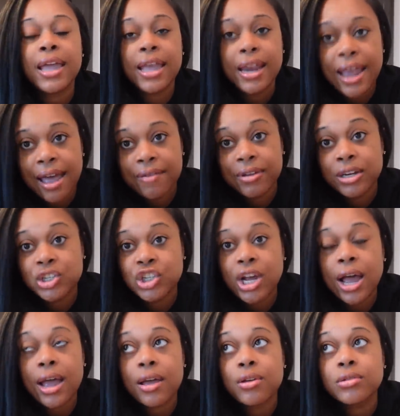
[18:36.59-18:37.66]
and having a
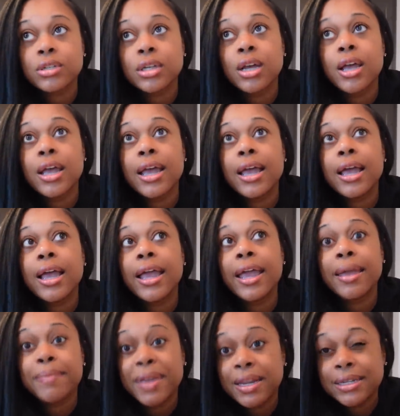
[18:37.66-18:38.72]
child
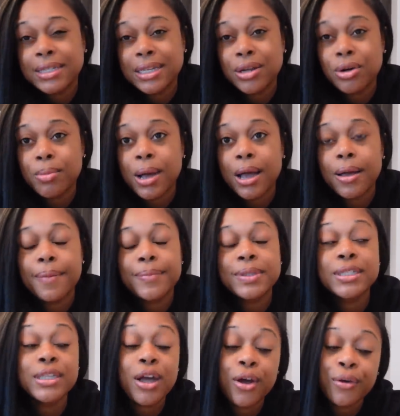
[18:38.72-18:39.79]
and being a single mom.
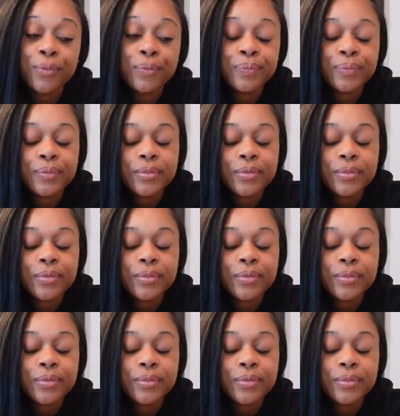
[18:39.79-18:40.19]
So,